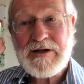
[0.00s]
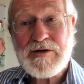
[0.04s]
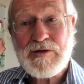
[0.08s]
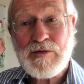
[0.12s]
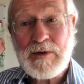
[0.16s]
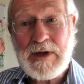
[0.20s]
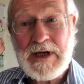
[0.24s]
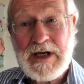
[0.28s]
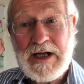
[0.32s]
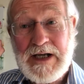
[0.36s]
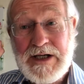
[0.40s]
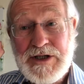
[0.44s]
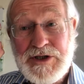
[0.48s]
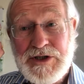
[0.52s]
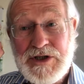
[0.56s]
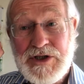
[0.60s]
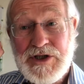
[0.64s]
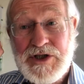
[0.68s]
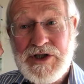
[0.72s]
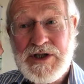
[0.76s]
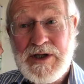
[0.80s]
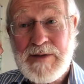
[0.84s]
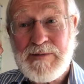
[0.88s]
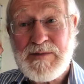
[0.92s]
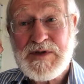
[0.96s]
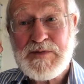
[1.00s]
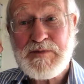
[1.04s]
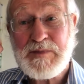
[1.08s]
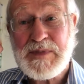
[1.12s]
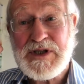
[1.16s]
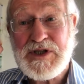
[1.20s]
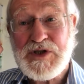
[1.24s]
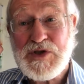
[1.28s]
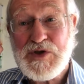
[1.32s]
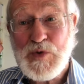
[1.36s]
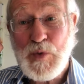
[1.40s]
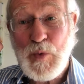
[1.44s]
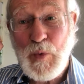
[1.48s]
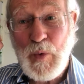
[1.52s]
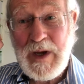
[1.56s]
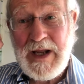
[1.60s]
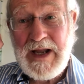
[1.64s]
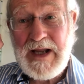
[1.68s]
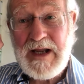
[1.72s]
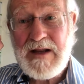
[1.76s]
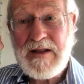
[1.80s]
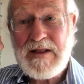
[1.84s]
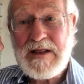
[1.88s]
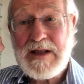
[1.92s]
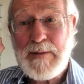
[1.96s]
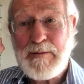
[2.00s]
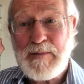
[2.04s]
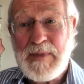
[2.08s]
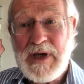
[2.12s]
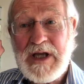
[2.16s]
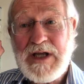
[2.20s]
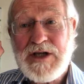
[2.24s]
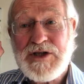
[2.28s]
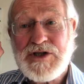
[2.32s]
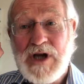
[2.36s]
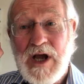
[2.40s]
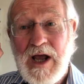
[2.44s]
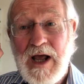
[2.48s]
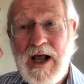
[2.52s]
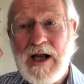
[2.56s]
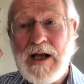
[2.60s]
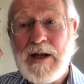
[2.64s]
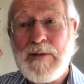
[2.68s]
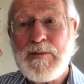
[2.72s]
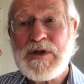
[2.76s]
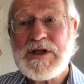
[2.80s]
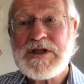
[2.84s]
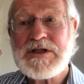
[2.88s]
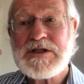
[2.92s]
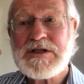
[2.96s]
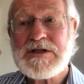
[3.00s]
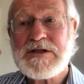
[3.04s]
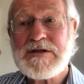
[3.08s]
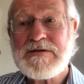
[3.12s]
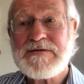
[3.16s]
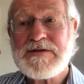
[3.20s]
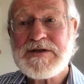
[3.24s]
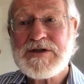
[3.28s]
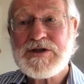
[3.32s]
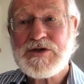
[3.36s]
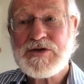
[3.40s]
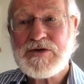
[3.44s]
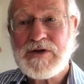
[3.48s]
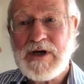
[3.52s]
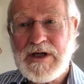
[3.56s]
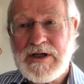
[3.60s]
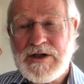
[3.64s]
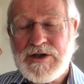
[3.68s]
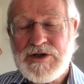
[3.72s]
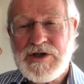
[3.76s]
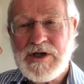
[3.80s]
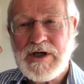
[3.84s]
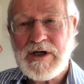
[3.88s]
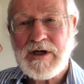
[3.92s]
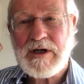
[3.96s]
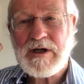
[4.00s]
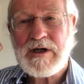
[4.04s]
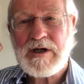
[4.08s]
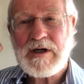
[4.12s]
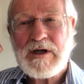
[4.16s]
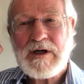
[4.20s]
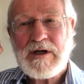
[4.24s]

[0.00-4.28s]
the relationships between the major elements of structure,